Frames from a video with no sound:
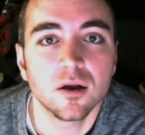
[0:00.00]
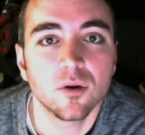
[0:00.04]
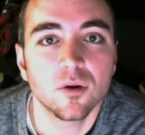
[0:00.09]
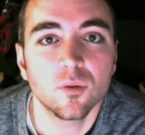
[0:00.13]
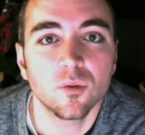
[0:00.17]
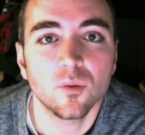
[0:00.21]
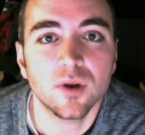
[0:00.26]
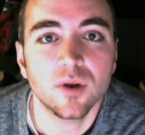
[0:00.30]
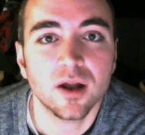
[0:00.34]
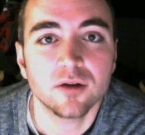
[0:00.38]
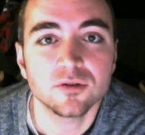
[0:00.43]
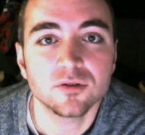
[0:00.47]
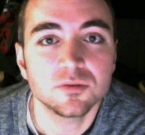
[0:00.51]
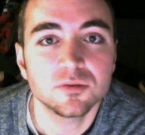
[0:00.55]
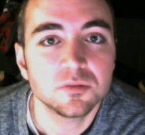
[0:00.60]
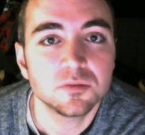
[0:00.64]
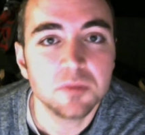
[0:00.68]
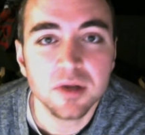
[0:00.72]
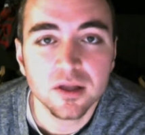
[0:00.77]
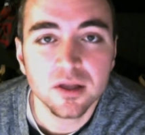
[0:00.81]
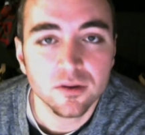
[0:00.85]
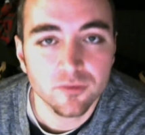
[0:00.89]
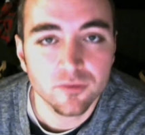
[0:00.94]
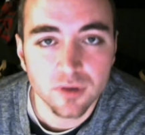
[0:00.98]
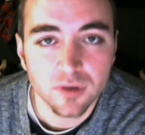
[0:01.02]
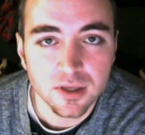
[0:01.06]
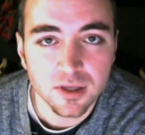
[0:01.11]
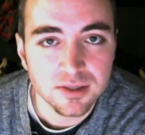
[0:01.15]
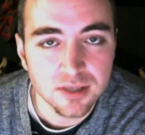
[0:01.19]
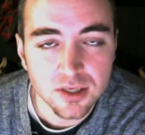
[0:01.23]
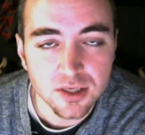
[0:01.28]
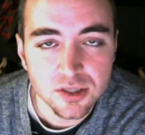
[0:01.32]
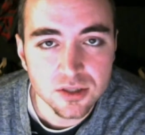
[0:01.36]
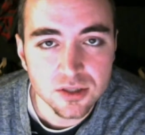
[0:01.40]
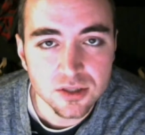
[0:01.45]
When I was making the
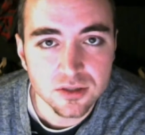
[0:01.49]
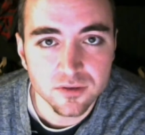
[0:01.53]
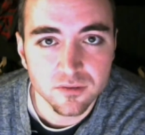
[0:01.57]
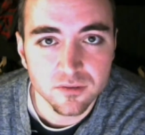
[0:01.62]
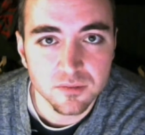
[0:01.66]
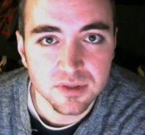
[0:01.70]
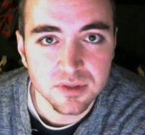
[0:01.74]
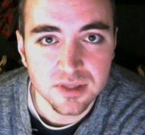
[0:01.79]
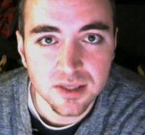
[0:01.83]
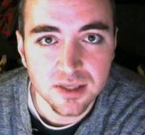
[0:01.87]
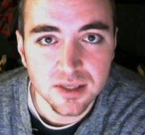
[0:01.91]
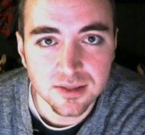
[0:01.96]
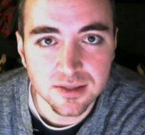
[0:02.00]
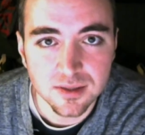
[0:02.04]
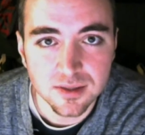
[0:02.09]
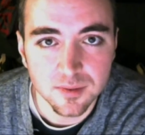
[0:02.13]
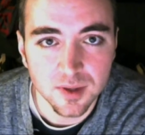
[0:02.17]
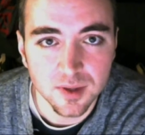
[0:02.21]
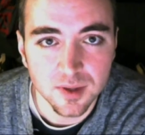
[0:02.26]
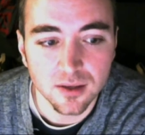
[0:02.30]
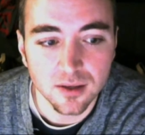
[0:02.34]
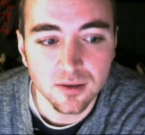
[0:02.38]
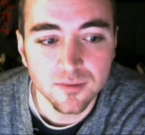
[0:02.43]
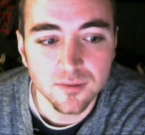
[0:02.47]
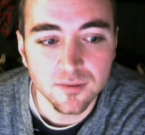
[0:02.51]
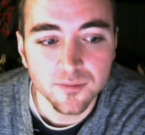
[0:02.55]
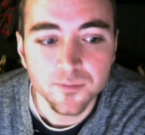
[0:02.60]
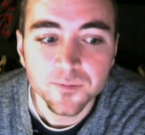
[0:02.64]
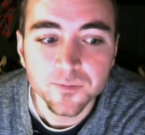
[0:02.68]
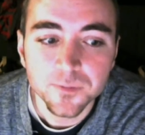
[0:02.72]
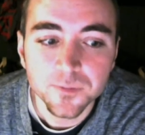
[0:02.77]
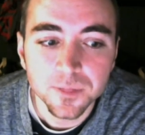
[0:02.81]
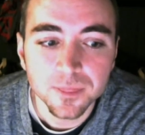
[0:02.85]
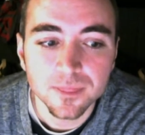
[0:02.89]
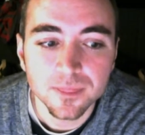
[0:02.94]
realizations of the mistakes I made
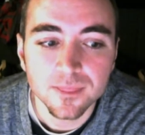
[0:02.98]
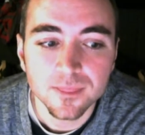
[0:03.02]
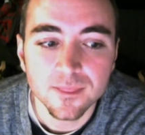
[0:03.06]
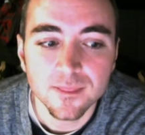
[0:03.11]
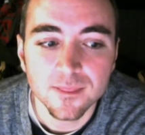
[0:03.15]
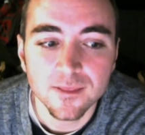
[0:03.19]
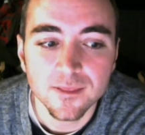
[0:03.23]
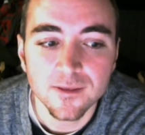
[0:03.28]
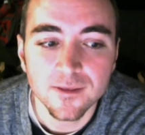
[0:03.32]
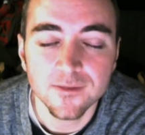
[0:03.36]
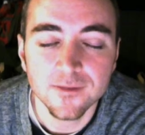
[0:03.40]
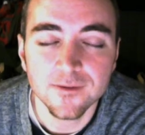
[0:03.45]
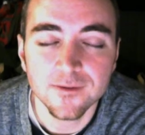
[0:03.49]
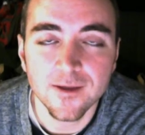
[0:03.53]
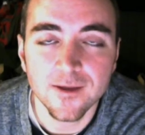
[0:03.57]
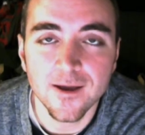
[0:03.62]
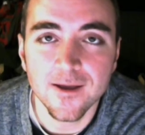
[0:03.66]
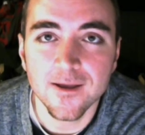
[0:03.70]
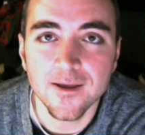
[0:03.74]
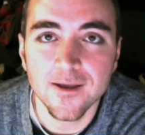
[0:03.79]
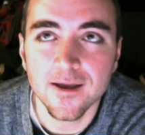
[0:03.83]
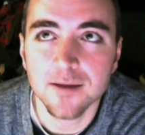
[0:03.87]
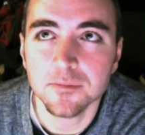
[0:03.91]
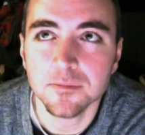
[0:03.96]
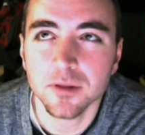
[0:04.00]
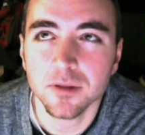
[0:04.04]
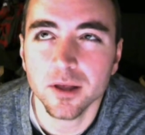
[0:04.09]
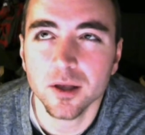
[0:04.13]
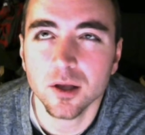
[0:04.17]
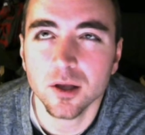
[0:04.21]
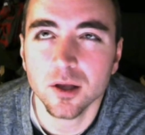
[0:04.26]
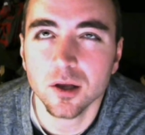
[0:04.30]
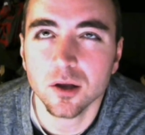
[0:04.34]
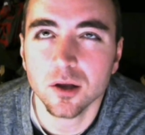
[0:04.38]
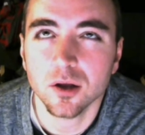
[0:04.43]
in the day, I'm
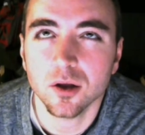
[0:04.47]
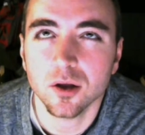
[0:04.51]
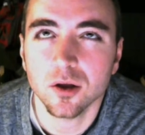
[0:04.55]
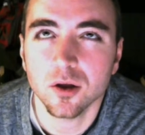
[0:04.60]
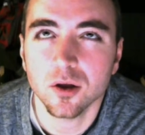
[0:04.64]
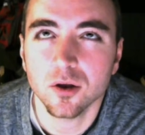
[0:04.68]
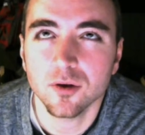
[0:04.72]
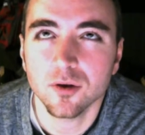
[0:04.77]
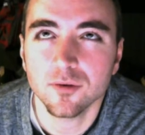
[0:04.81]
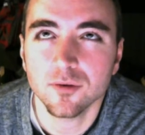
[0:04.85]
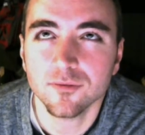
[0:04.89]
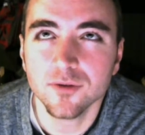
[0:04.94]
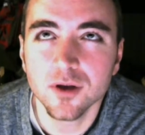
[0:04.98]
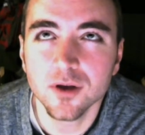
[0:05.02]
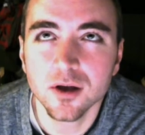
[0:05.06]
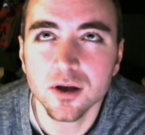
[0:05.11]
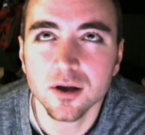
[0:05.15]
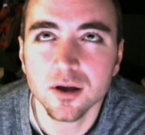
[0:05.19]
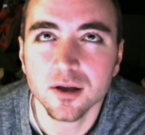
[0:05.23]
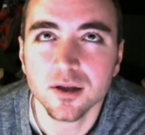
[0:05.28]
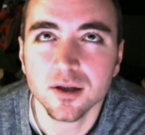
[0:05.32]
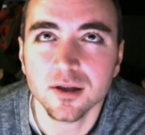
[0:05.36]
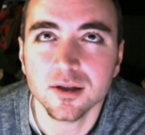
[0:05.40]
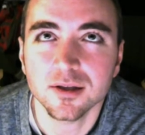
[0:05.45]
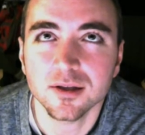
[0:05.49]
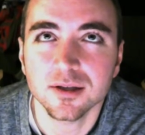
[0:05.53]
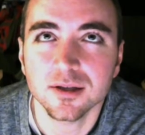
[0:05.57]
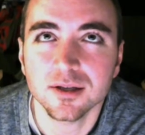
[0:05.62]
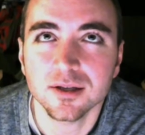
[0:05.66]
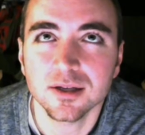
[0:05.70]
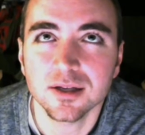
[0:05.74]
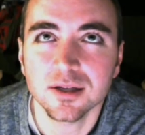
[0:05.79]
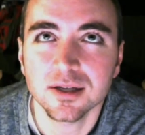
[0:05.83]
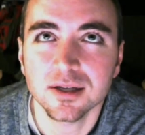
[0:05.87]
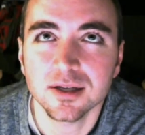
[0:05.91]
like, fuck.
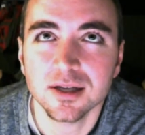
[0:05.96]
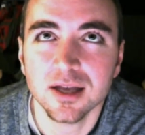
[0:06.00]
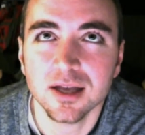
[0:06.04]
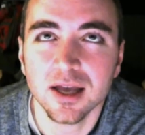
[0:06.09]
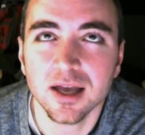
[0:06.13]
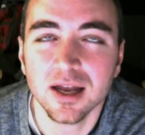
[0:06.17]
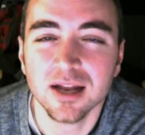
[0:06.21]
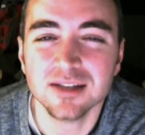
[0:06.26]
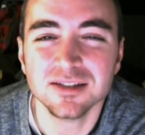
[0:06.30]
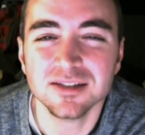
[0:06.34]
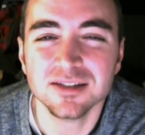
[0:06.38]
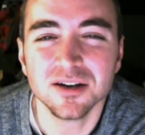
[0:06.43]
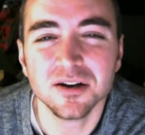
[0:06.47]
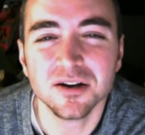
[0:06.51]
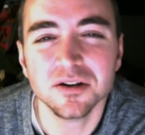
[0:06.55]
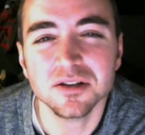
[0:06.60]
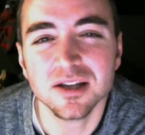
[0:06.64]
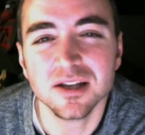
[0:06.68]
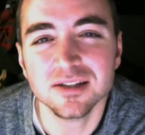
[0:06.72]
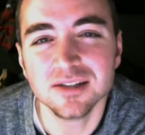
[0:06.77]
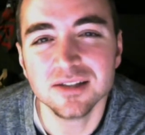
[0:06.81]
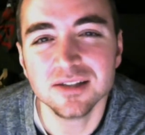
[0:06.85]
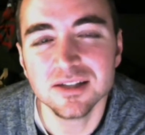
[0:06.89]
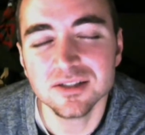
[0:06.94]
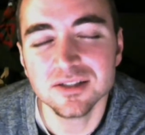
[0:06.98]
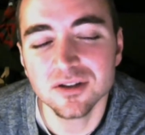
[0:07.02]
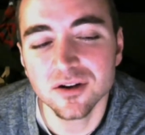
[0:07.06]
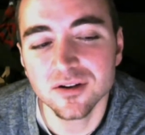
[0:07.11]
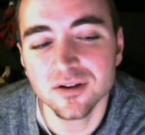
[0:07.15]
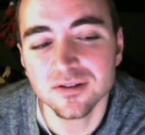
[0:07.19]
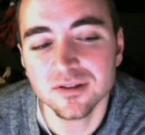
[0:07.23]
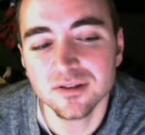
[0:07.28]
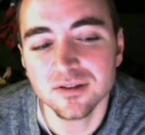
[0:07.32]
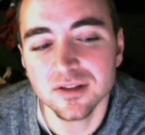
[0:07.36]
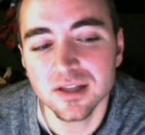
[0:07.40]
And as I started
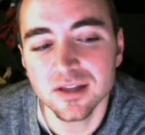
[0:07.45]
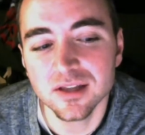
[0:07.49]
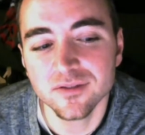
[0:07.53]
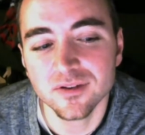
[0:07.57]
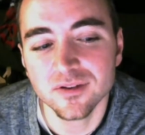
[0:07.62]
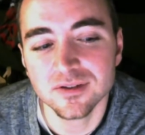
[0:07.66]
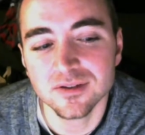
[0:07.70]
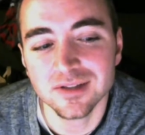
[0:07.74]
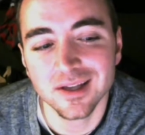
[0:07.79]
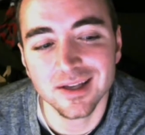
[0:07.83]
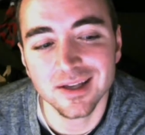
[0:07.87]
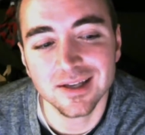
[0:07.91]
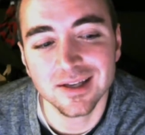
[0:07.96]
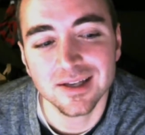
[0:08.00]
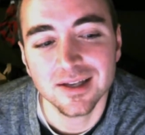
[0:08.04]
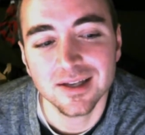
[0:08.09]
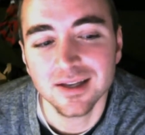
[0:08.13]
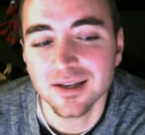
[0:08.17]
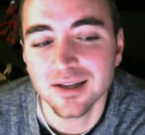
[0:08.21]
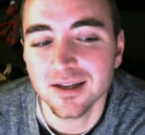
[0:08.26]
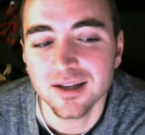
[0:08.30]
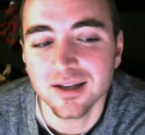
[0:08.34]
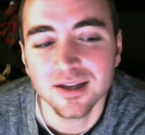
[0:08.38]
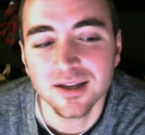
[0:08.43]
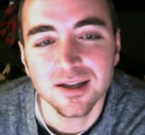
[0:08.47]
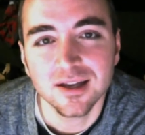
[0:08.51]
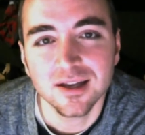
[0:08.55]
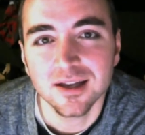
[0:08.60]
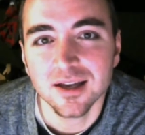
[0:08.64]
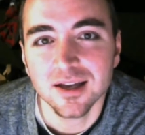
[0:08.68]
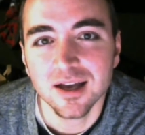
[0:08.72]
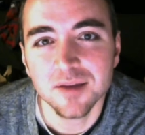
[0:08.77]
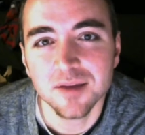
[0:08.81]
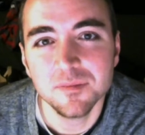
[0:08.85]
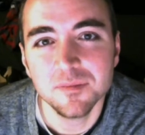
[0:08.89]
to leave, I was like,
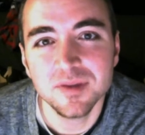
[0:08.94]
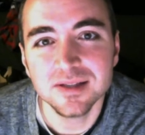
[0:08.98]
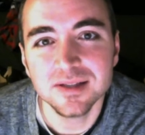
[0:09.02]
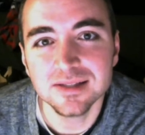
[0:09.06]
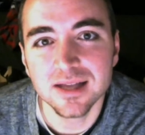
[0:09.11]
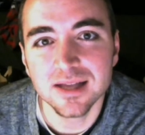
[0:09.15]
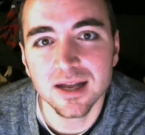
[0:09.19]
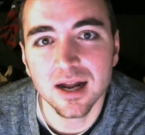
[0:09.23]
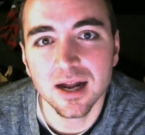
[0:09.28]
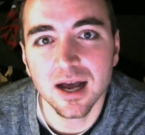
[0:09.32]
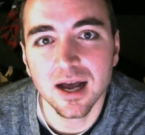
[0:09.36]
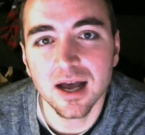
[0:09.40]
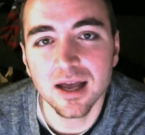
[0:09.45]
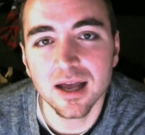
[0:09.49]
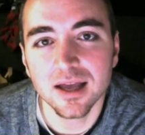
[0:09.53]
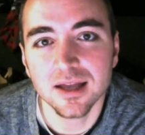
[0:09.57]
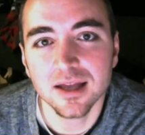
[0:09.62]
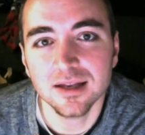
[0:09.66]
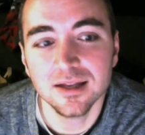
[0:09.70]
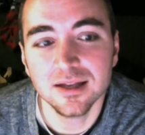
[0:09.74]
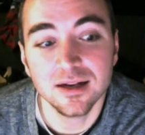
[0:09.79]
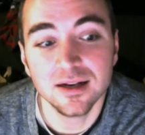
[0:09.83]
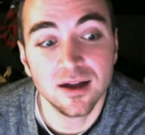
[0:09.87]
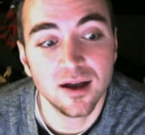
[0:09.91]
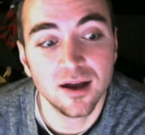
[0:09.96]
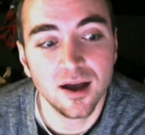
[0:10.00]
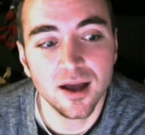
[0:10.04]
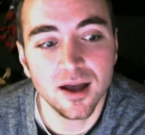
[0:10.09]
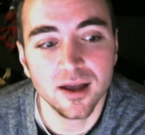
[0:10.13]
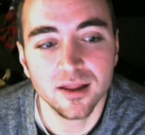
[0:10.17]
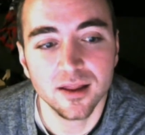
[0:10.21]
I missed that high. I need a high.